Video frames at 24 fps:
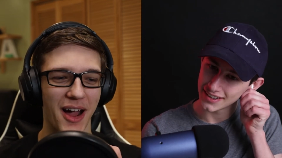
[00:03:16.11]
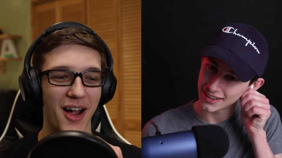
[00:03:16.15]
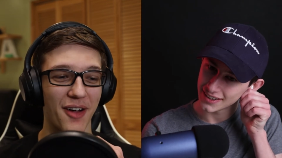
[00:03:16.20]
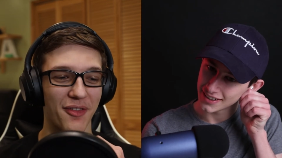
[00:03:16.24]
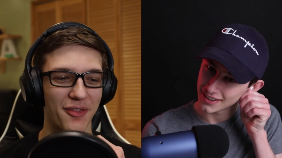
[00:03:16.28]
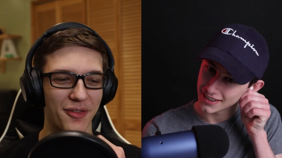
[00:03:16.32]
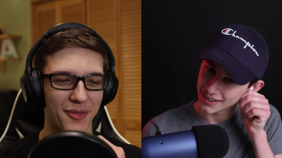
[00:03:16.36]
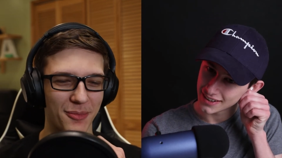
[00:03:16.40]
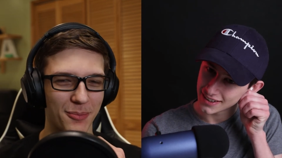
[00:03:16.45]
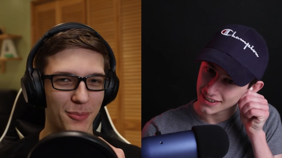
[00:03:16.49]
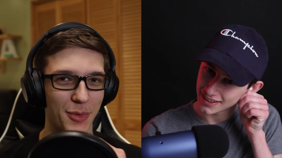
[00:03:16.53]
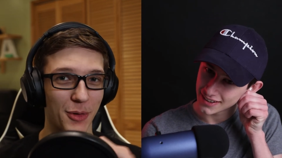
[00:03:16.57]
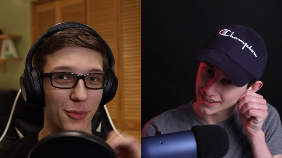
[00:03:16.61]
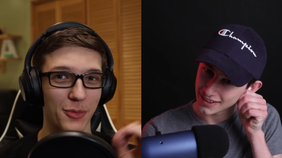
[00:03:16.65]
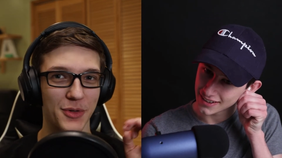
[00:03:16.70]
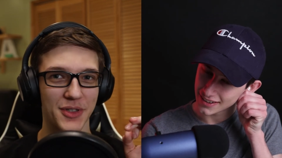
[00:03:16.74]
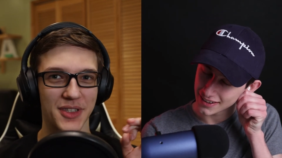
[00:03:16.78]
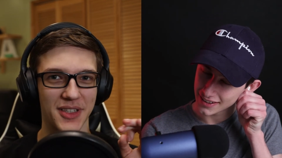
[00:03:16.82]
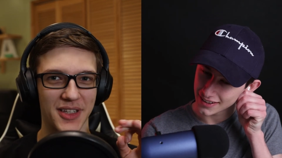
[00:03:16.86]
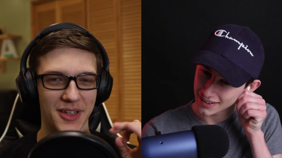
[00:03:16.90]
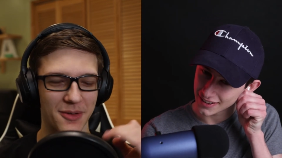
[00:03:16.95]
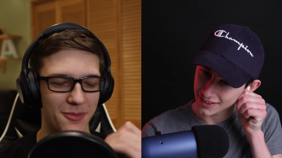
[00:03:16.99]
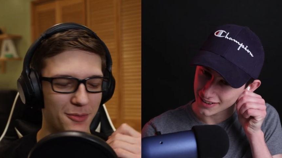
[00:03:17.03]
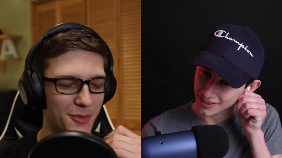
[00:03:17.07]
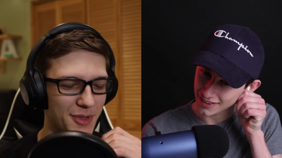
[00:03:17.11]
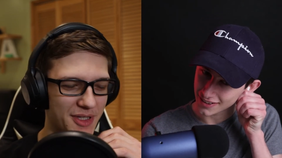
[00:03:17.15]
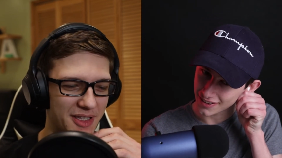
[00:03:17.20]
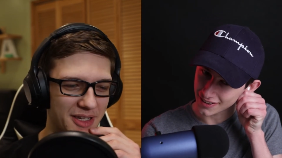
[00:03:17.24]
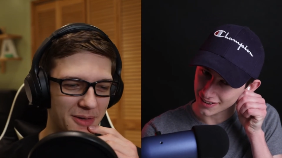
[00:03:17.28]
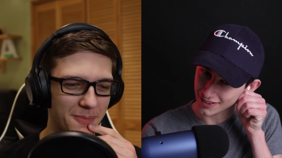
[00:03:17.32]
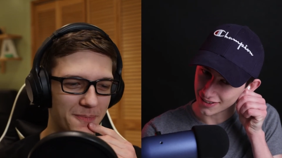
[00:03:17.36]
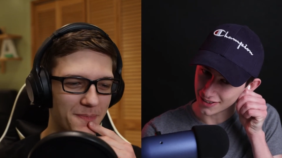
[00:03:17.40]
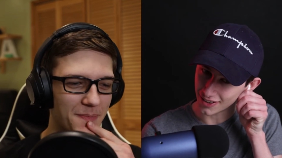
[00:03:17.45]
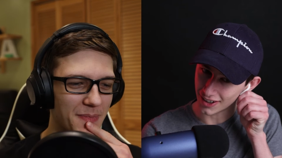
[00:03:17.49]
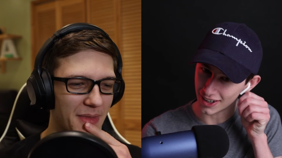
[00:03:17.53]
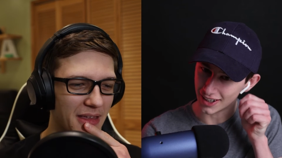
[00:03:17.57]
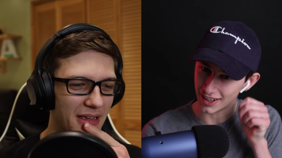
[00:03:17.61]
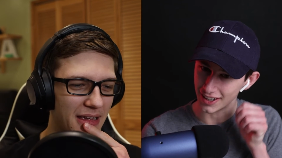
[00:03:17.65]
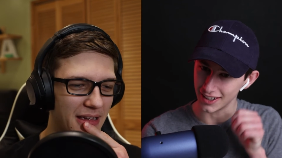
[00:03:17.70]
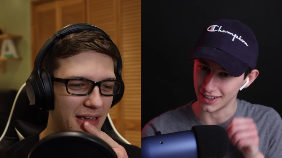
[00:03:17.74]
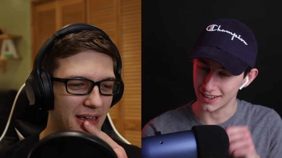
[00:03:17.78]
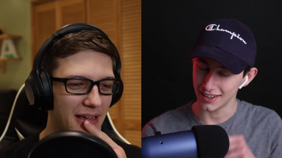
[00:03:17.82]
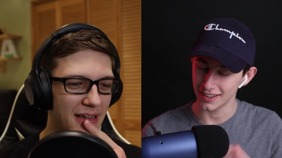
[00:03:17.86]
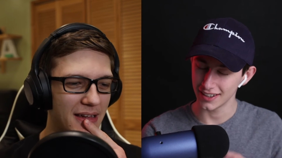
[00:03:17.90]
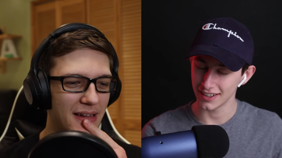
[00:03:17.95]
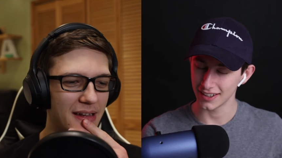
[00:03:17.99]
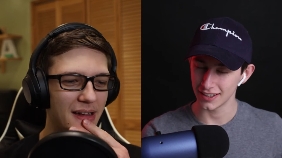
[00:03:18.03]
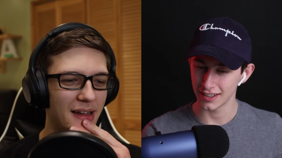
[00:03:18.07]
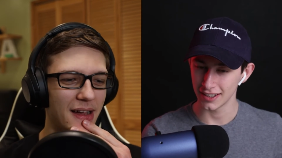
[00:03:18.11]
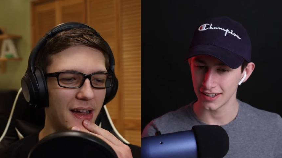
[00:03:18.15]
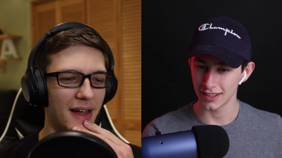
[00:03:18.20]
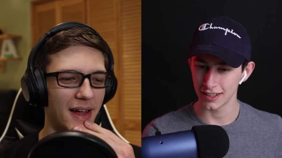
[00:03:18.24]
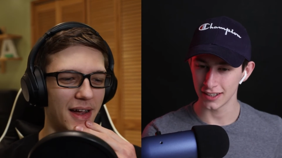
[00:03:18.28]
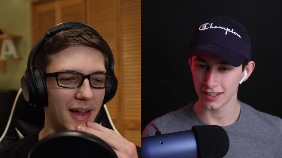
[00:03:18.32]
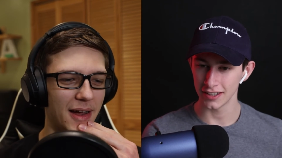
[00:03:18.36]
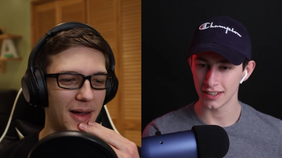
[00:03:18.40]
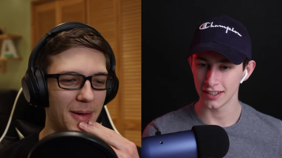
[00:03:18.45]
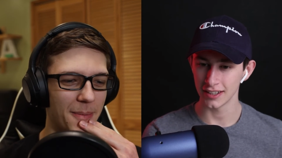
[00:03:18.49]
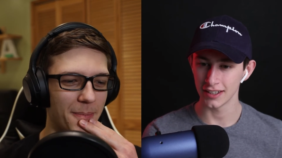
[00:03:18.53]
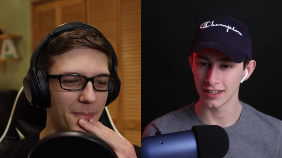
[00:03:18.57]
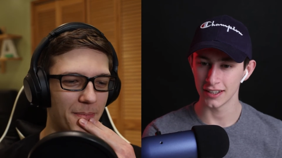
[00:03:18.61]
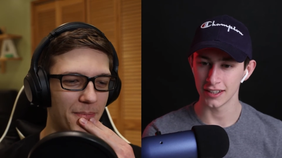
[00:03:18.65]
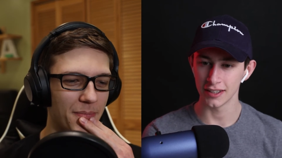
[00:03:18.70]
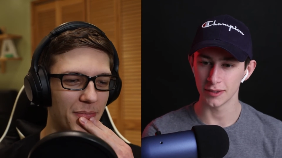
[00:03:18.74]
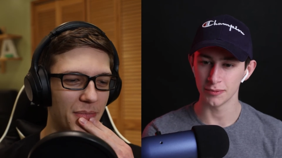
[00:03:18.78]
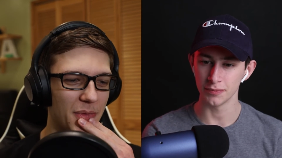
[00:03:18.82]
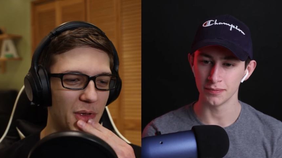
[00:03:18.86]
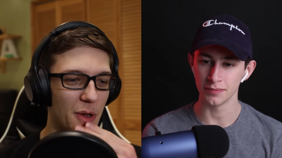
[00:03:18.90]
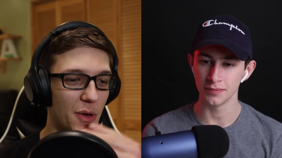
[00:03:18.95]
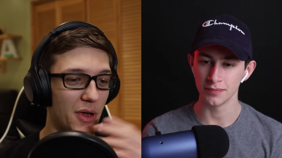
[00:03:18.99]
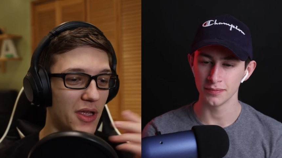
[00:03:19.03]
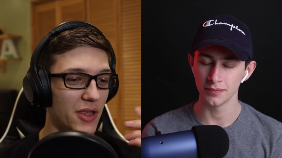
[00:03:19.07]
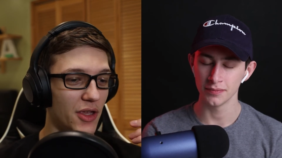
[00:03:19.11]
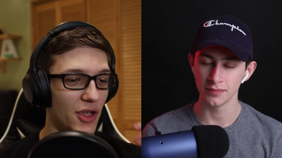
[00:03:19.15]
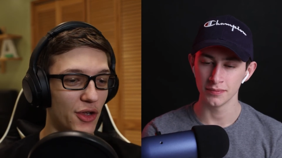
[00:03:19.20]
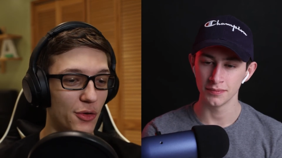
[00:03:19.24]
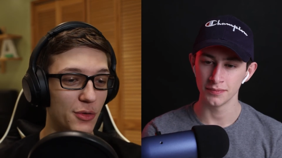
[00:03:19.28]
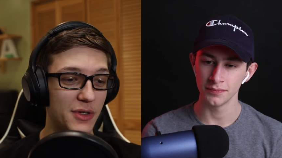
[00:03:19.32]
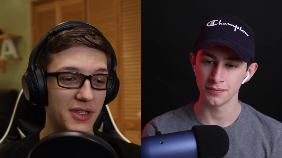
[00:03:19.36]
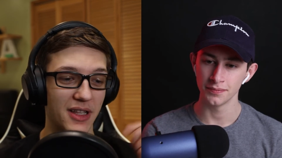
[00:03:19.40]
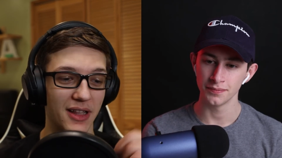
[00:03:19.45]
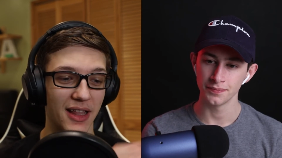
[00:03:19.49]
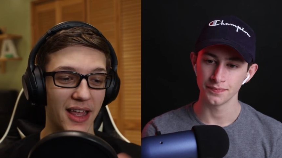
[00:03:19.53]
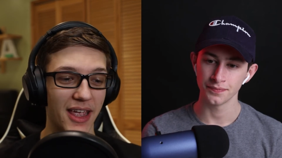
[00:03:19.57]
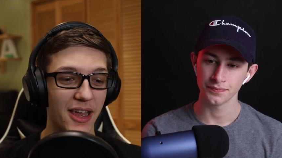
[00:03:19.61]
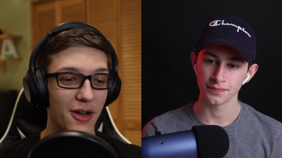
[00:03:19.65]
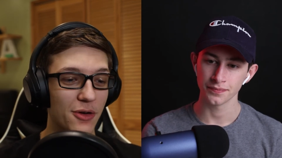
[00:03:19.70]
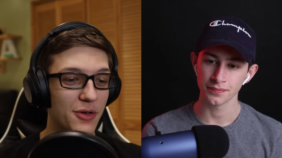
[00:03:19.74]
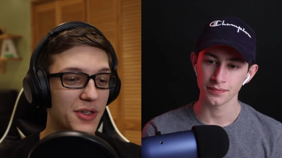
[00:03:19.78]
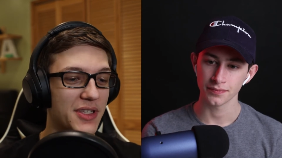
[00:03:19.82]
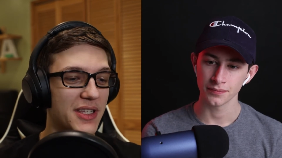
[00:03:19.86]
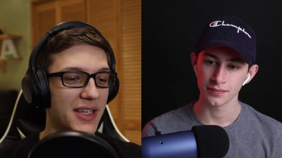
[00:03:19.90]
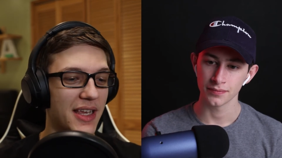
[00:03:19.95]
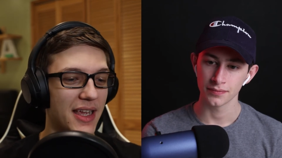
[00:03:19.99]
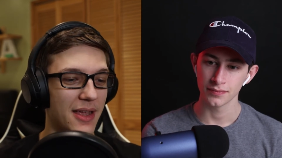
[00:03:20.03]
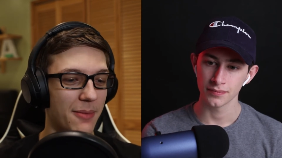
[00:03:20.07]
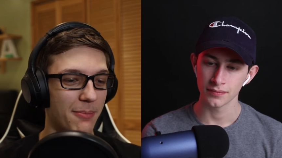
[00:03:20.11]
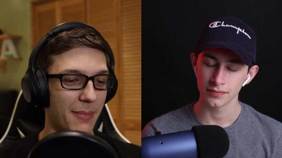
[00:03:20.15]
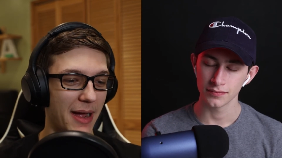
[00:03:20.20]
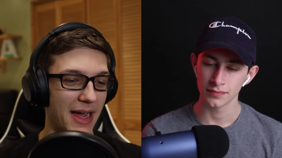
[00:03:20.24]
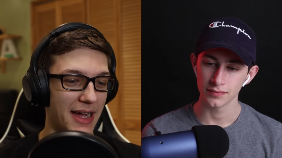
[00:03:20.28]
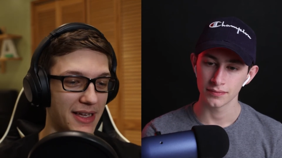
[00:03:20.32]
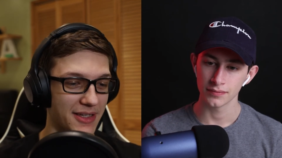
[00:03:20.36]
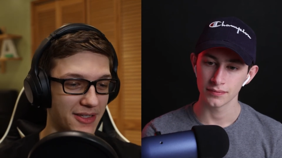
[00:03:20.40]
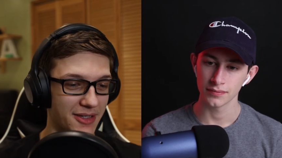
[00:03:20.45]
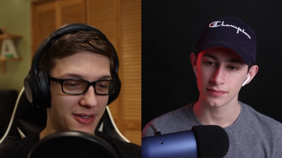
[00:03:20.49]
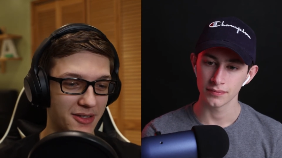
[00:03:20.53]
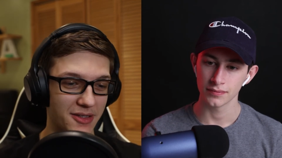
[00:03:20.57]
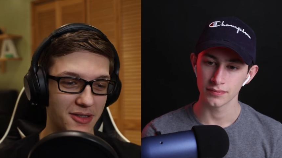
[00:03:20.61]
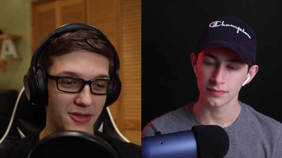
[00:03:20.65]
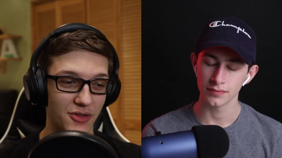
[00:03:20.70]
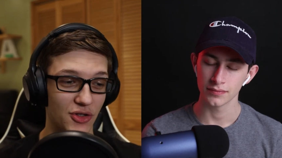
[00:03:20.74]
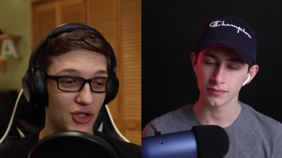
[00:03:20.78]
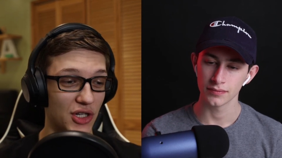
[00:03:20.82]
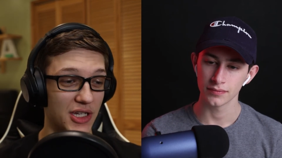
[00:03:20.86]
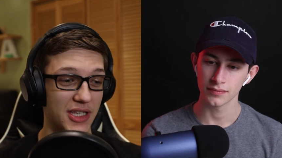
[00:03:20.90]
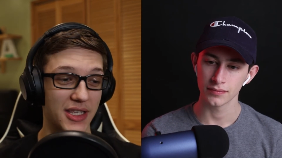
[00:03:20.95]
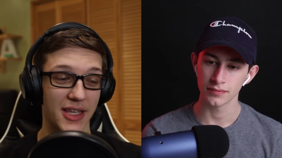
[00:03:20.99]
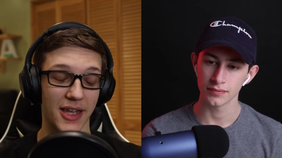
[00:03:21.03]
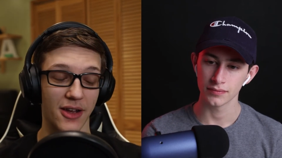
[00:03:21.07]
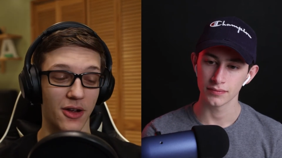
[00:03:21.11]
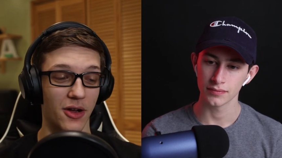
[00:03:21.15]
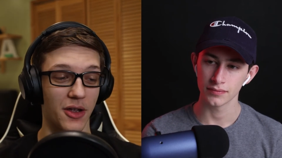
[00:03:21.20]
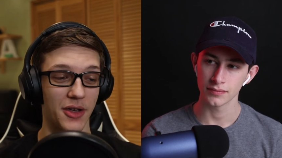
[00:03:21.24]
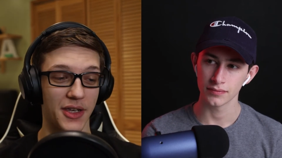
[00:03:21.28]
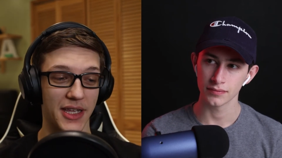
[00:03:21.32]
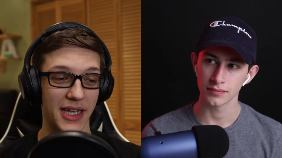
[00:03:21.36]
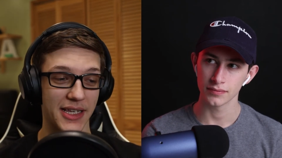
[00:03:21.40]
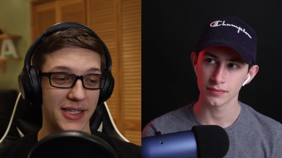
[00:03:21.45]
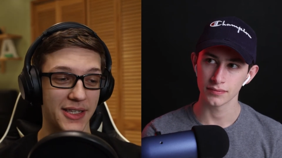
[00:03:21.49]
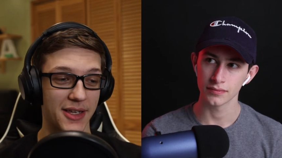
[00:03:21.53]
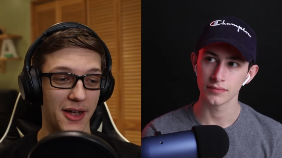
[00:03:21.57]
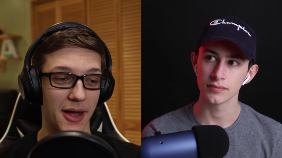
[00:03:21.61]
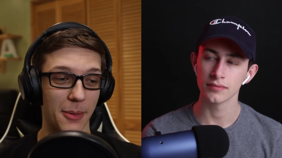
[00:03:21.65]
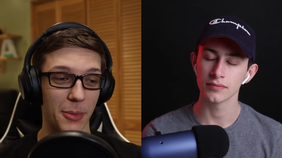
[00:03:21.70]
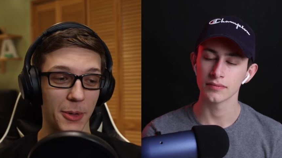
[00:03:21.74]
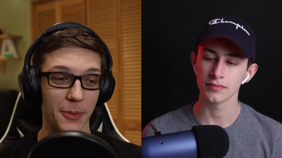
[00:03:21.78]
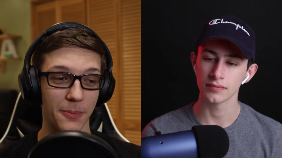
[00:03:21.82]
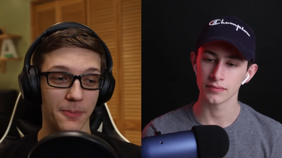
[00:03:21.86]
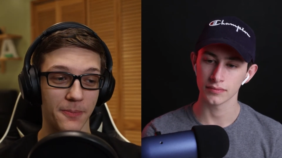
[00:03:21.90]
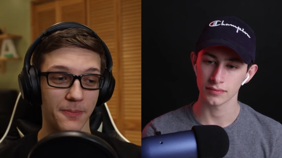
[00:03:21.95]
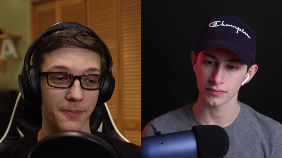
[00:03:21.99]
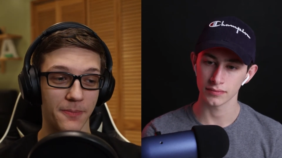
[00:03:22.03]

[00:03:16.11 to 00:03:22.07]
Speaker 1: off, but we'll see. We'll see. Right. Um, you can use layers and masks just like on desktop.